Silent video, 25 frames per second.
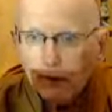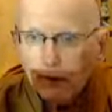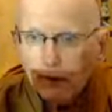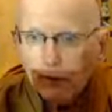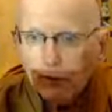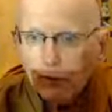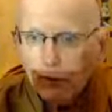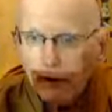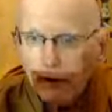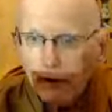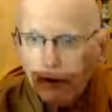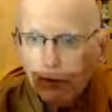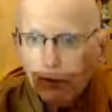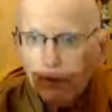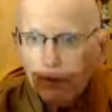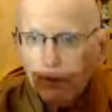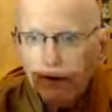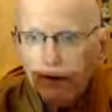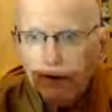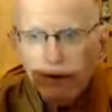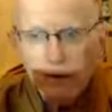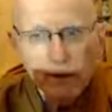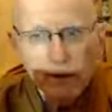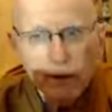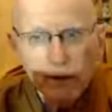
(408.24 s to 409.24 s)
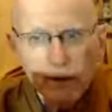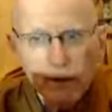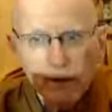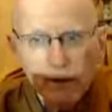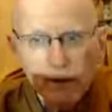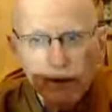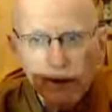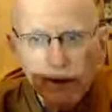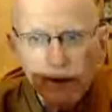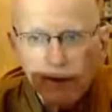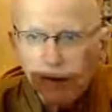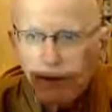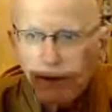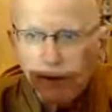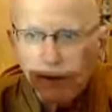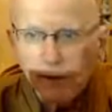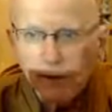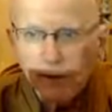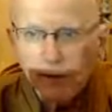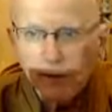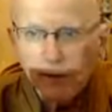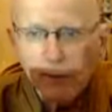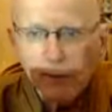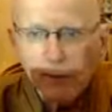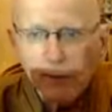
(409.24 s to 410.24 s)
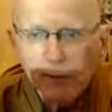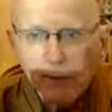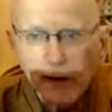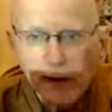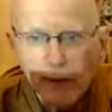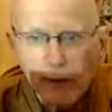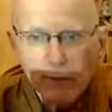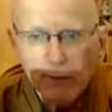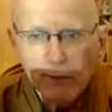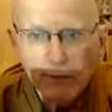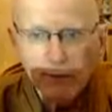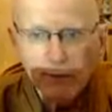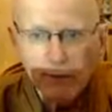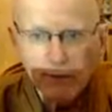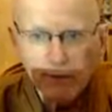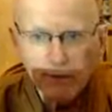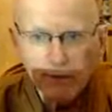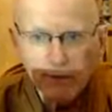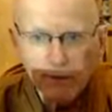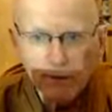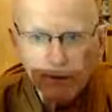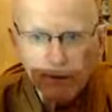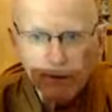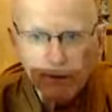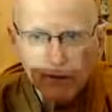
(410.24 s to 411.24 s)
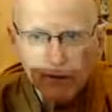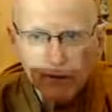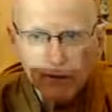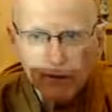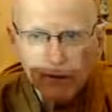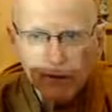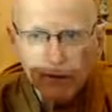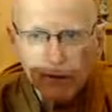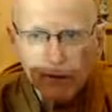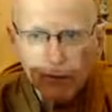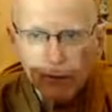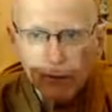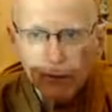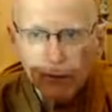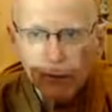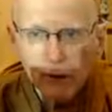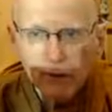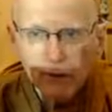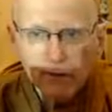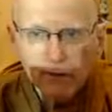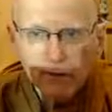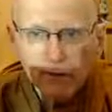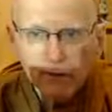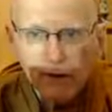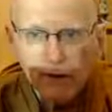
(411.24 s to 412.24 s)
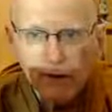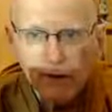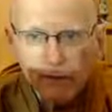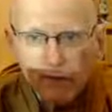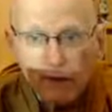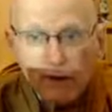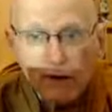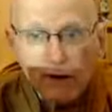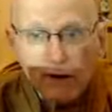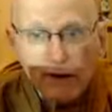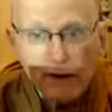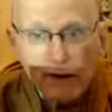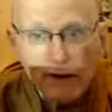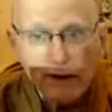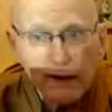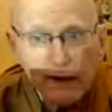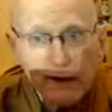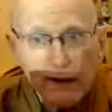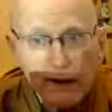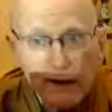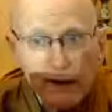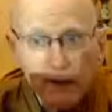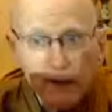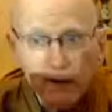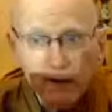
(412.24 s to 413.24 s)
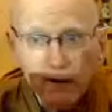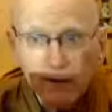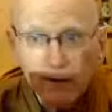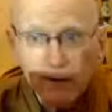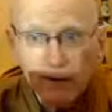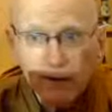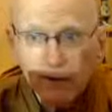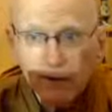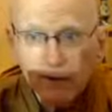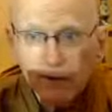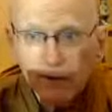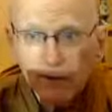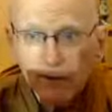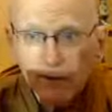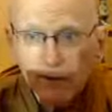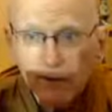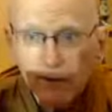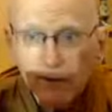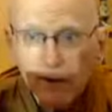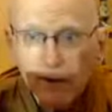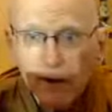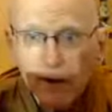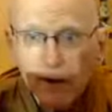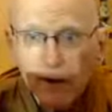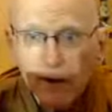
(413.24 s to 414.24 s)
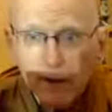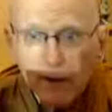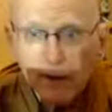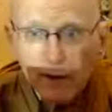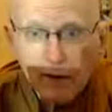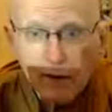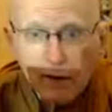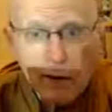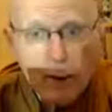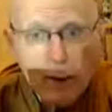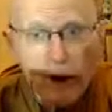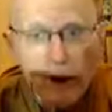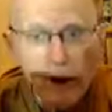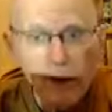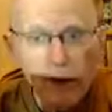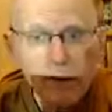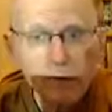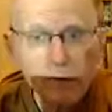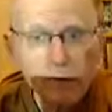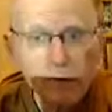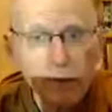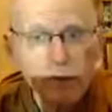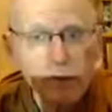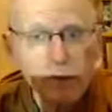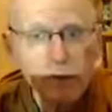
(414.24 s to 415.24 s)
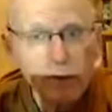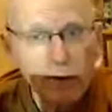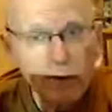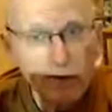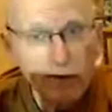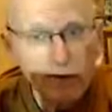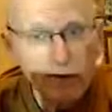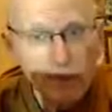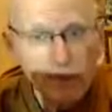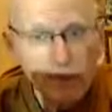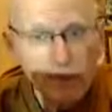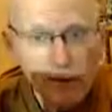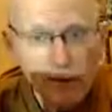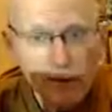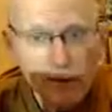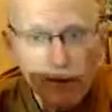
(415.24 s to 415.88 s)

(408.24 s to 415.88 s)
tranquil in body feels happiness. For one feeling happiness, the mind becomes